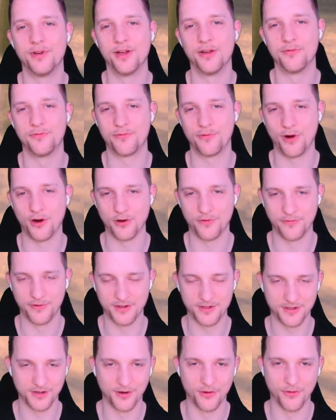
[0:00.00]
in front of
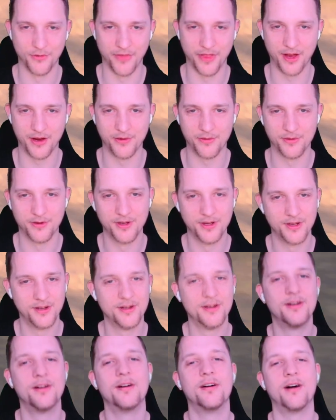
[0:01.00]
it. Oh, they...
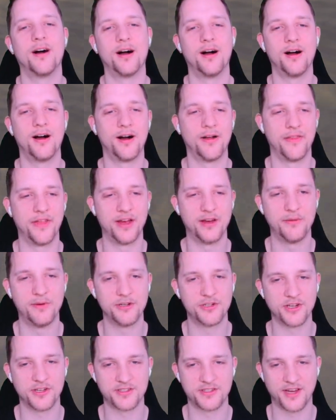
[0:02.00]
Ah, they will
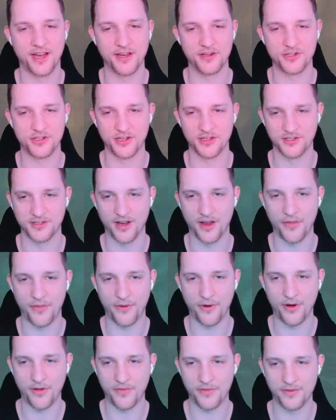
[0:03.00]
just catch us. I
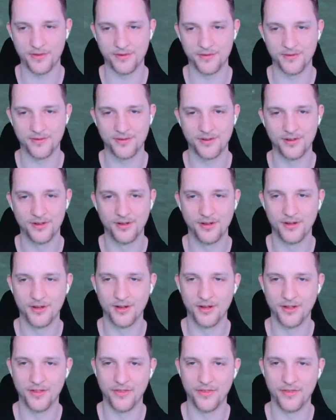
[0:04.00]
thought
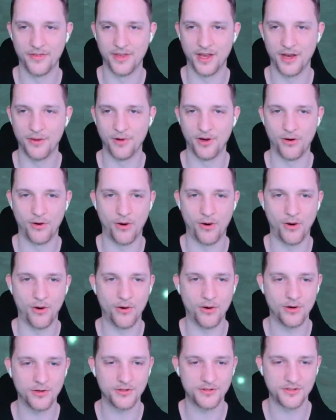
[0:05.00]
they will
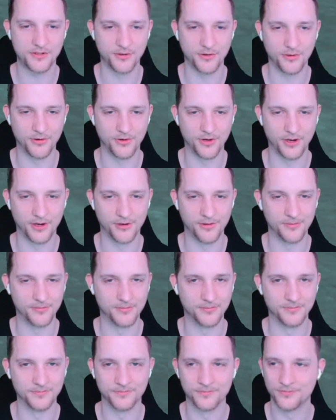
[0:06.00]
also
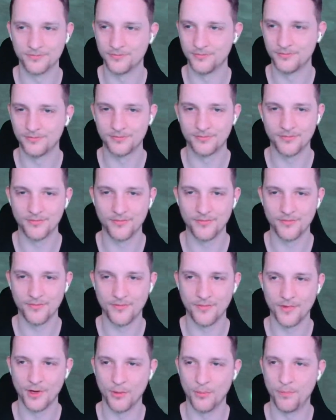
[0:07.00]
um,
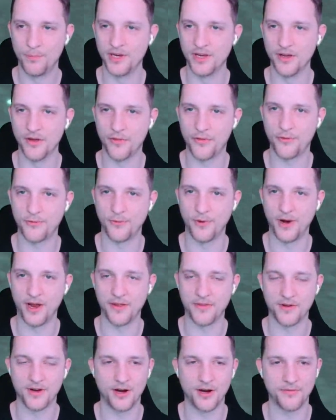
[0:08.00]
be a
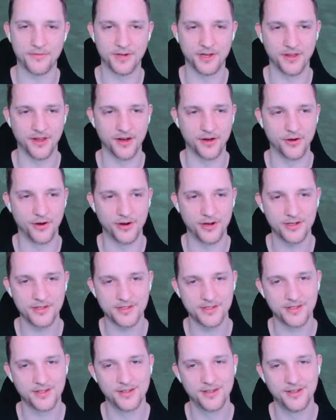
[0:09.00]
threat after they got
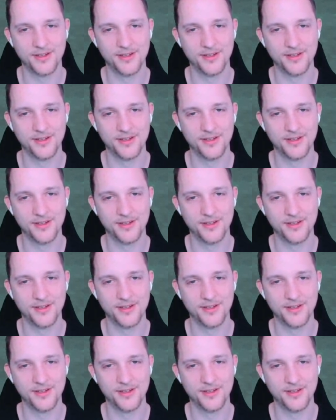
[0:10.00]
us.